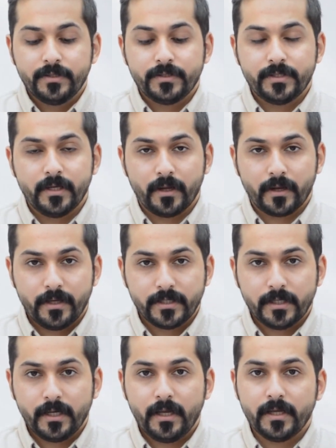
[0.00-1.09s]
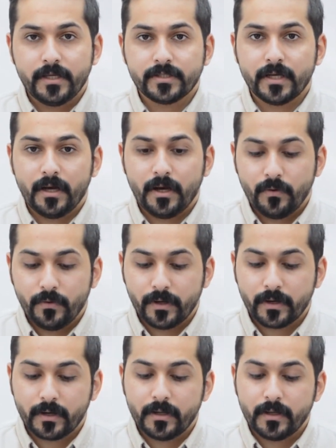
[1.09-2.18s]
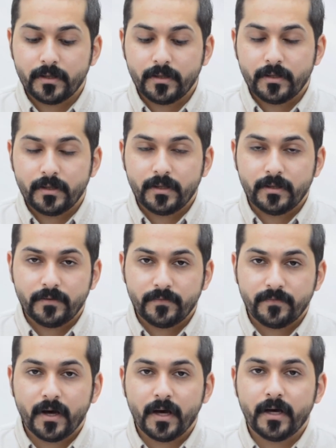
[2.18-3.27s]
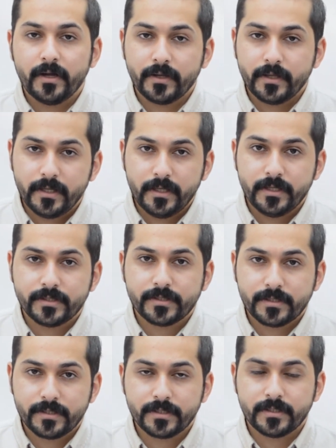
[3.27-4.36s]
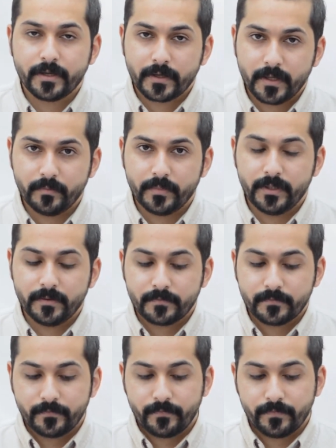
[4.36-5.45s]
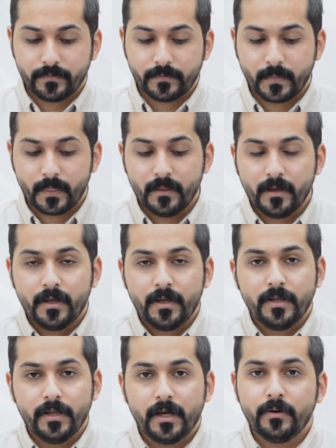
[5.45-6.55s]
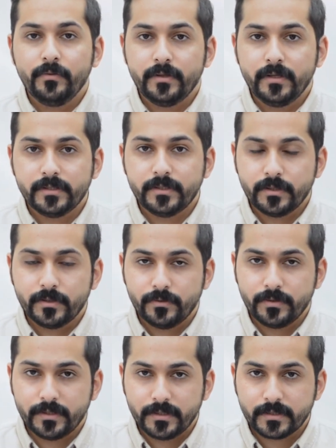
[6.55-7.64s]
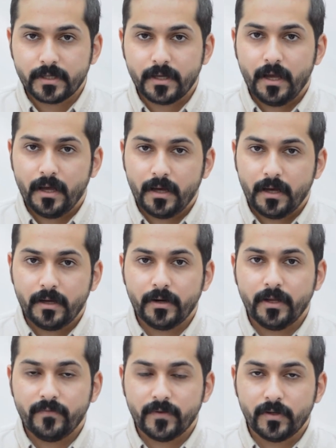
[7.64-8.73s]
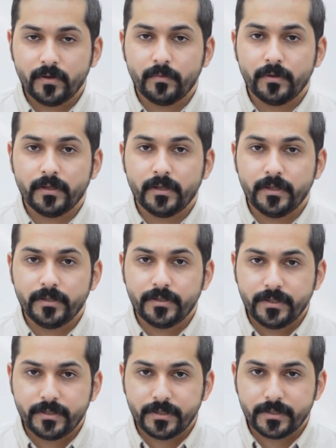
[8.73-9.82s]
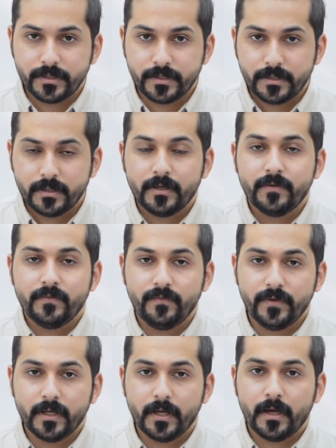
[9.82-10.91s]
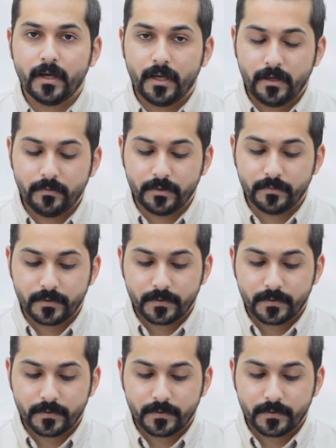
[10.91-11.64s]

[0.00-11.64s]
CR Asia is our Far East sister company. Now these technologies are available in GCC via Anabeeb.